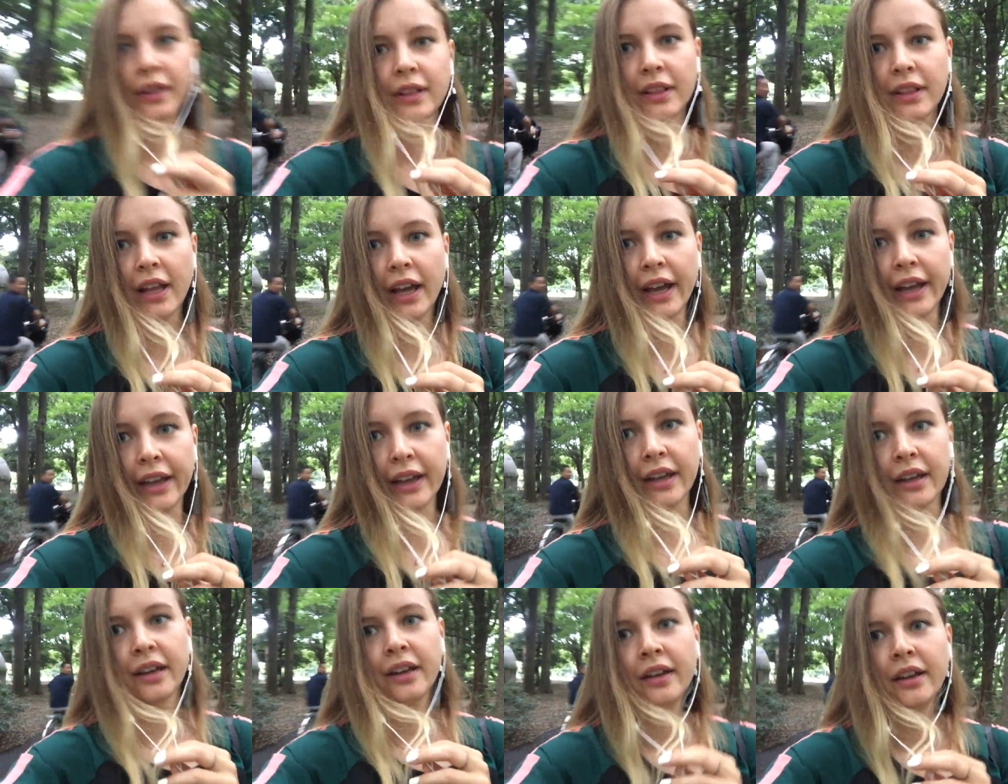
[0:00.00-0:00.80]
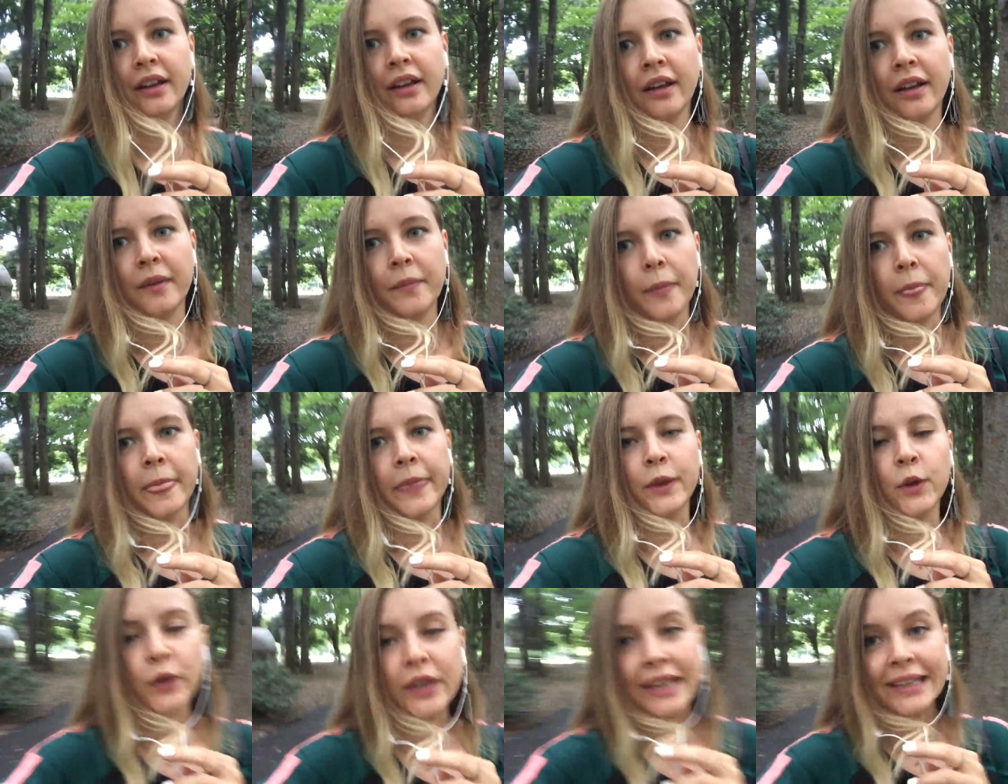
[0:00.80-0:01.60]
like
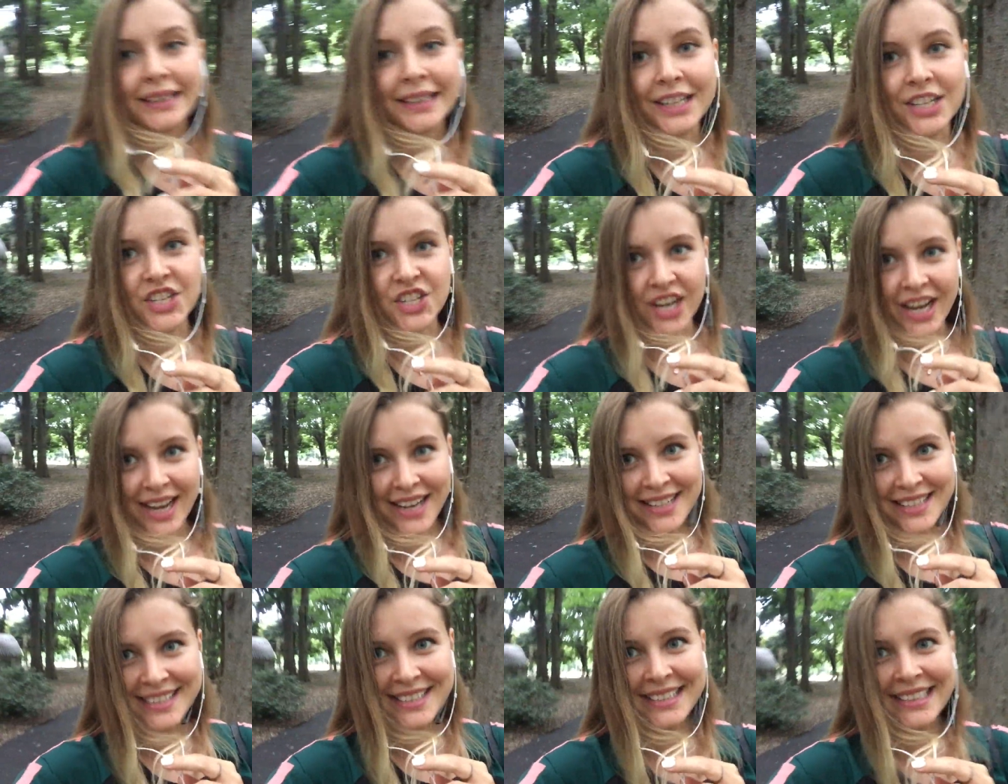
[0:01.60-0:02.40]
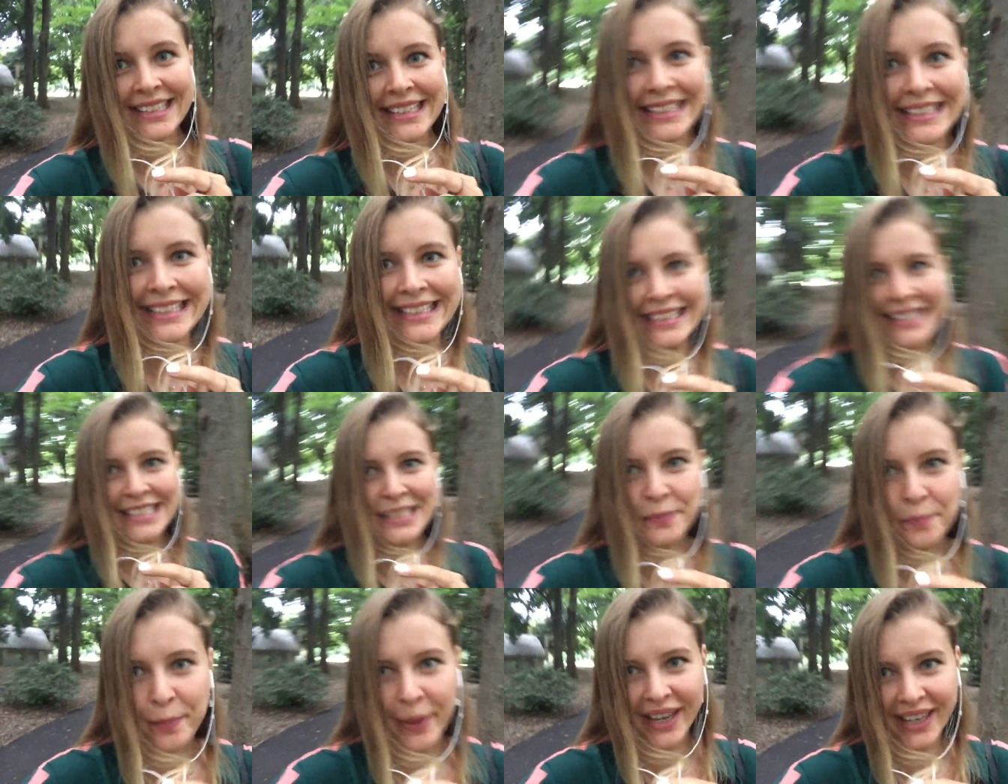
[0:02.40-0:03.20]
you can adjust, it
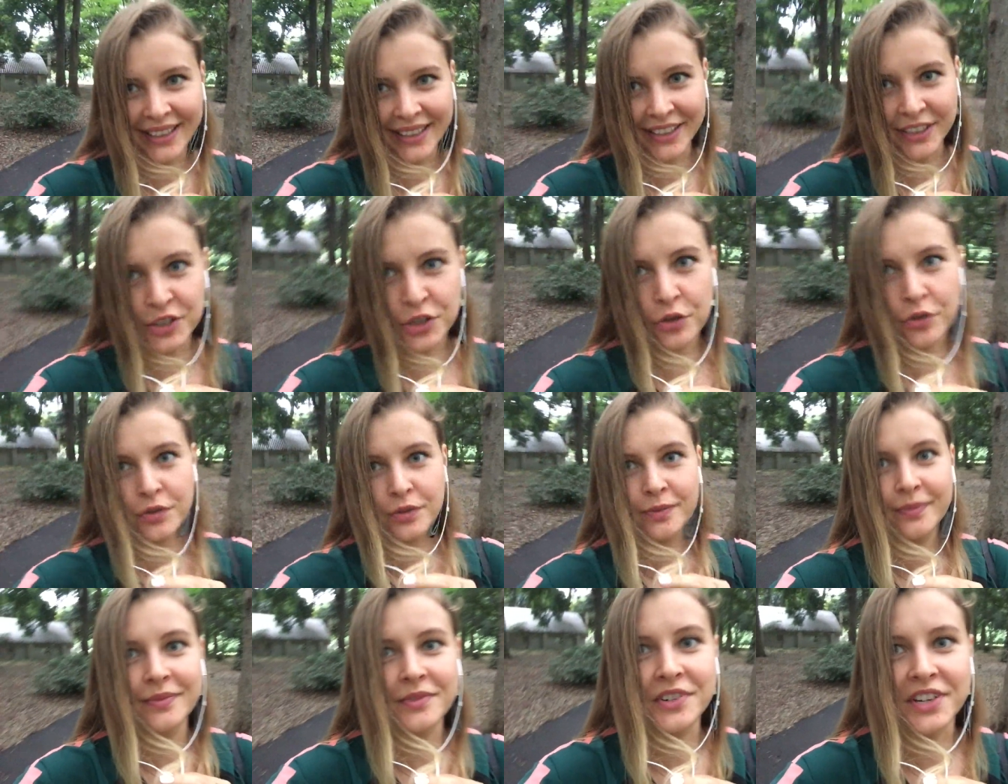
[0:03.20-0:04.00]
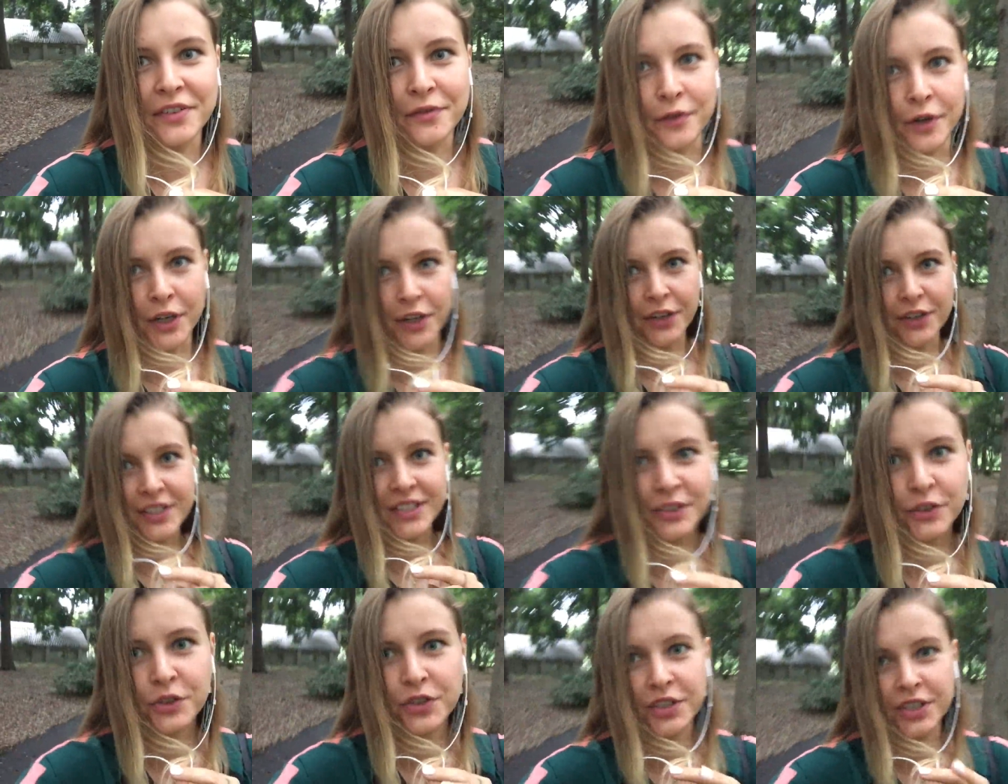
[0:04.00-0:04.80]
is better to
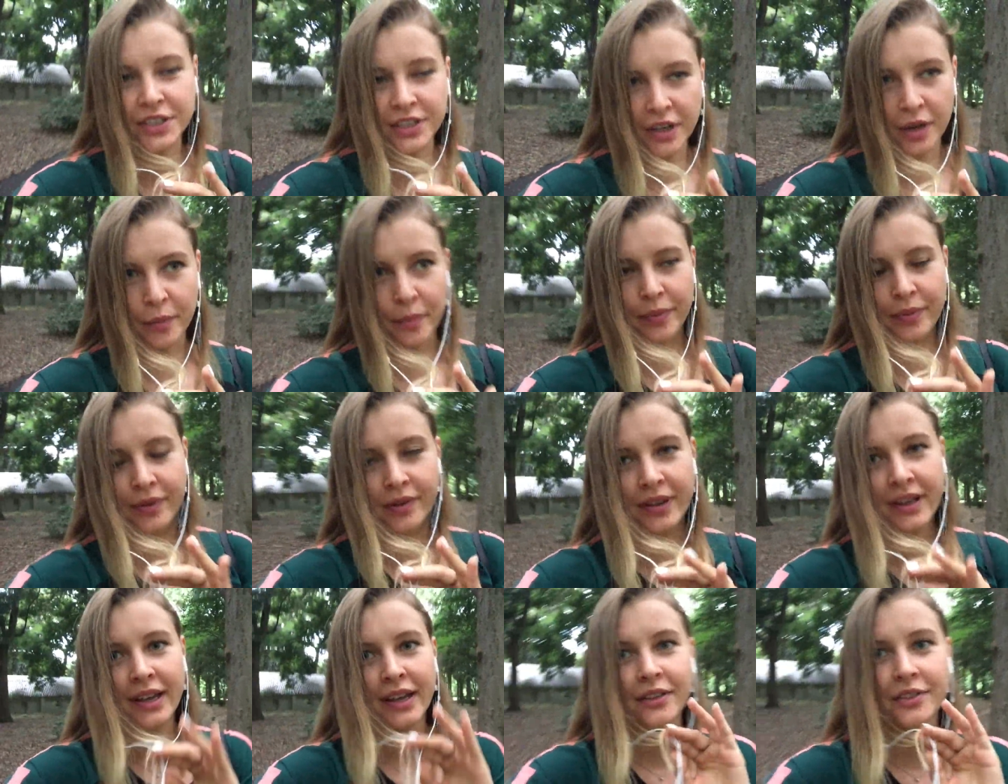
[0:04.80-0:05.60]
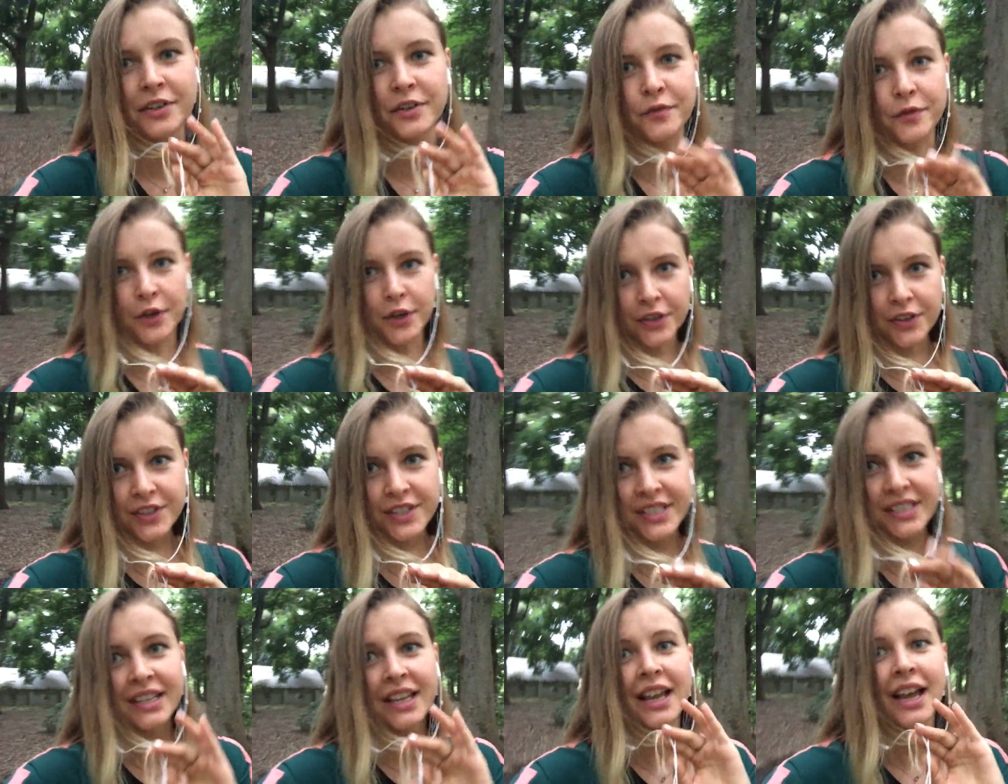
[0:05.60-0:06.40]
reverse, to stop,
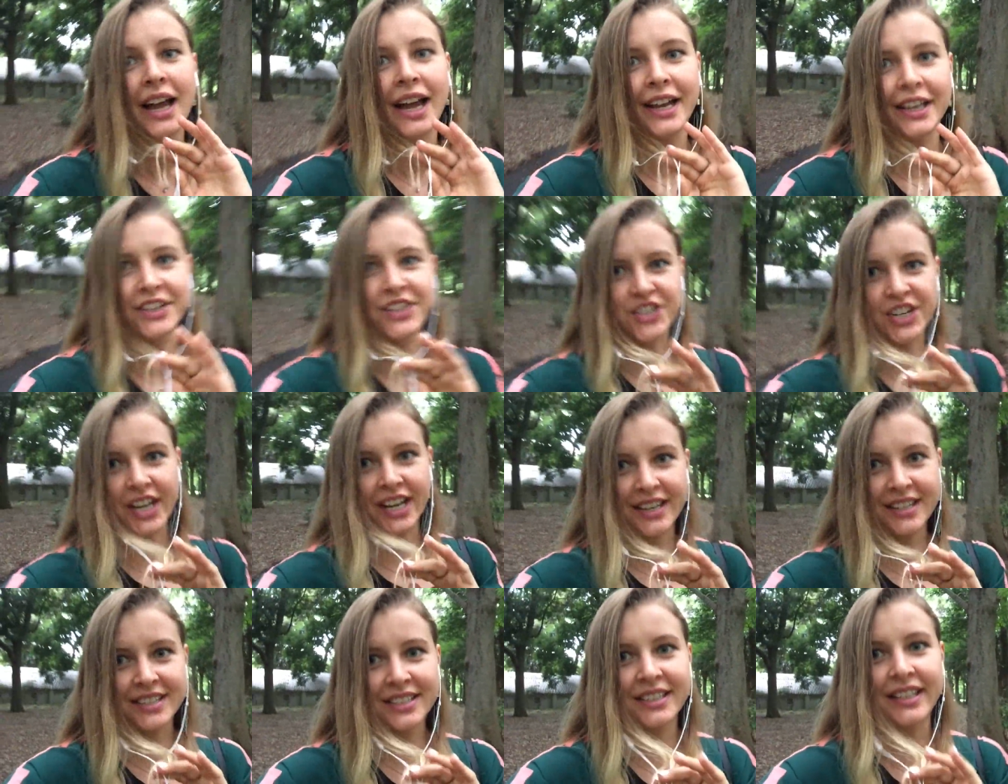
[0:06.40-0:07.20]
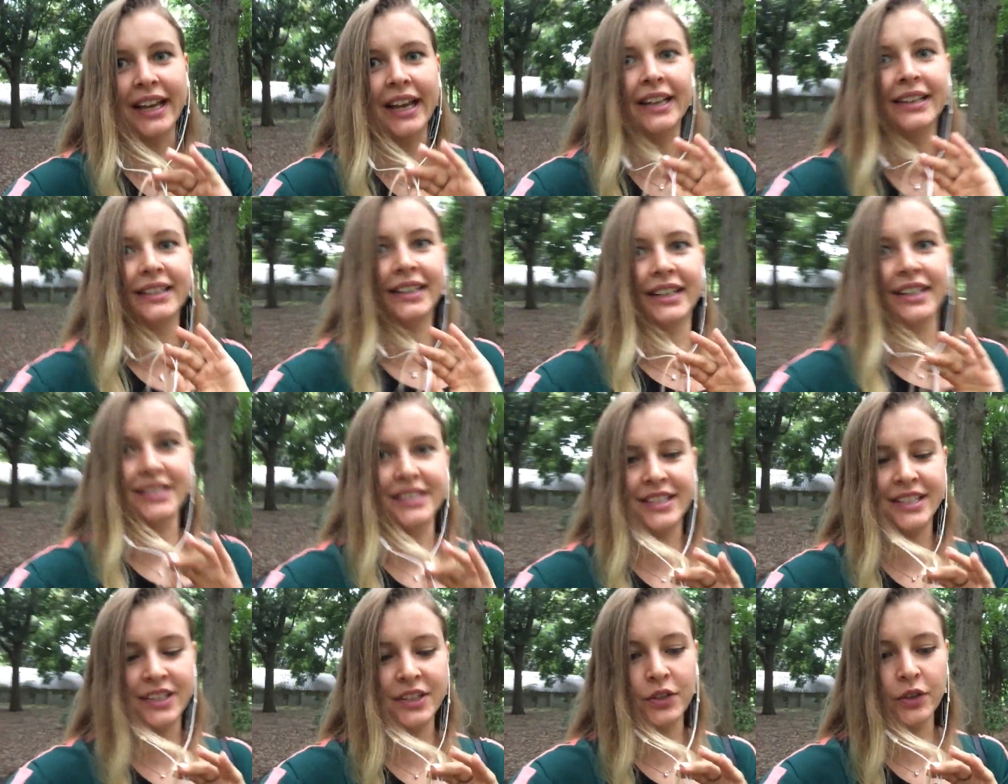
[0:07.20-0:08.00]
reverse, adjust, and
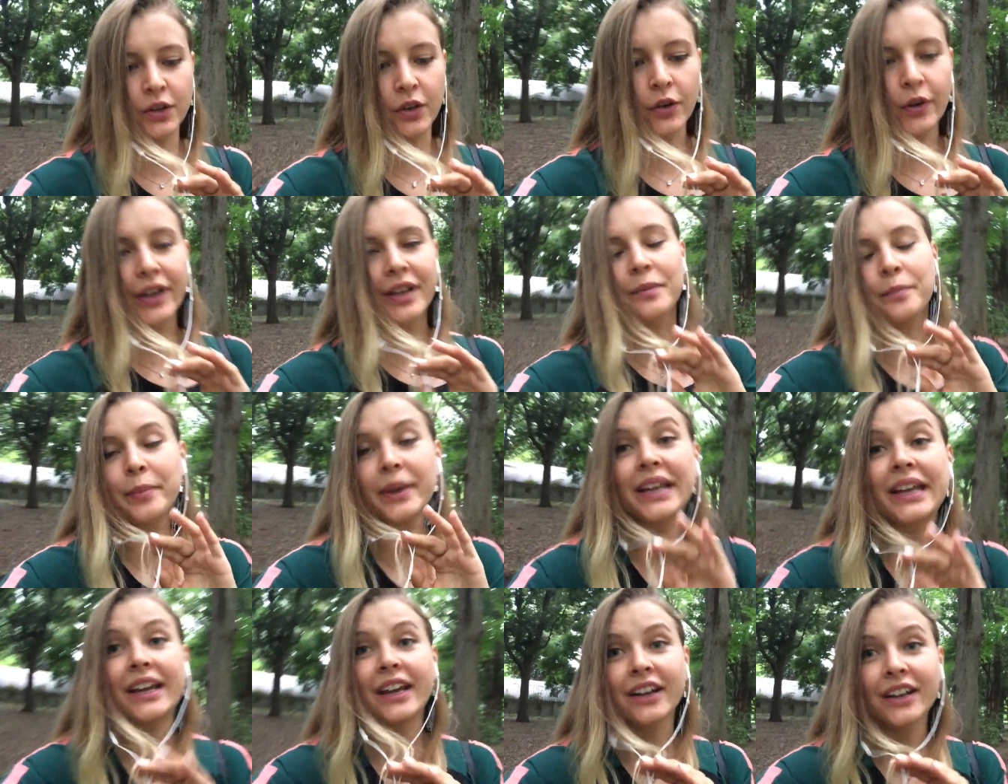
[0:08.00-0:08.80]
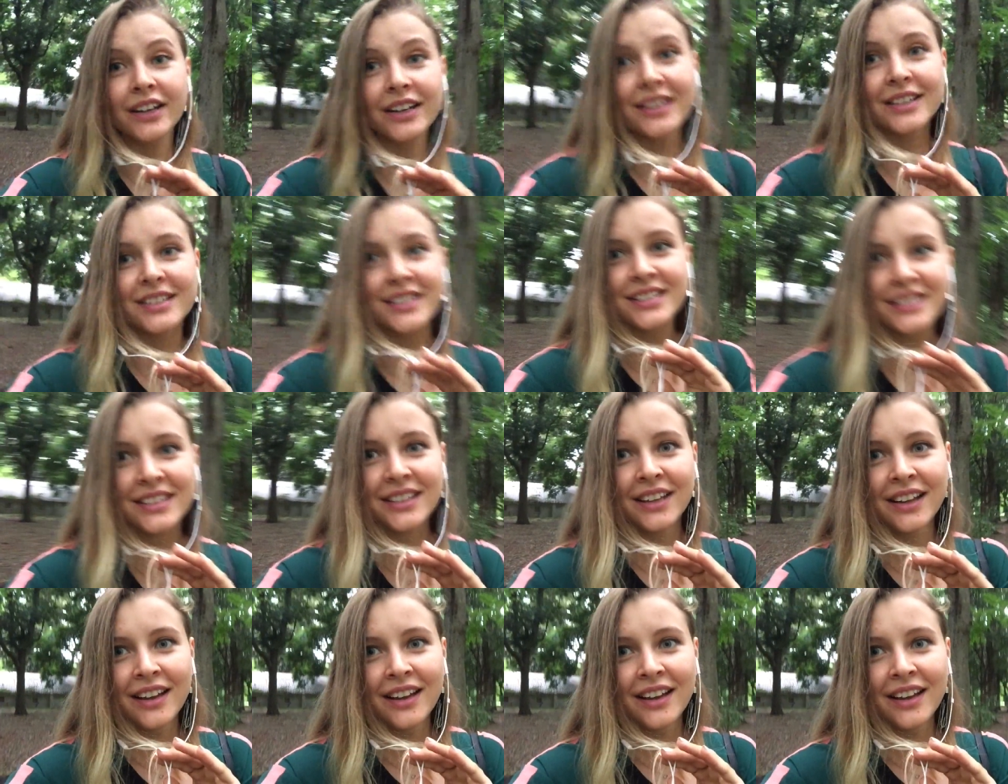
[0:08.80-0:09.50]
continue going, because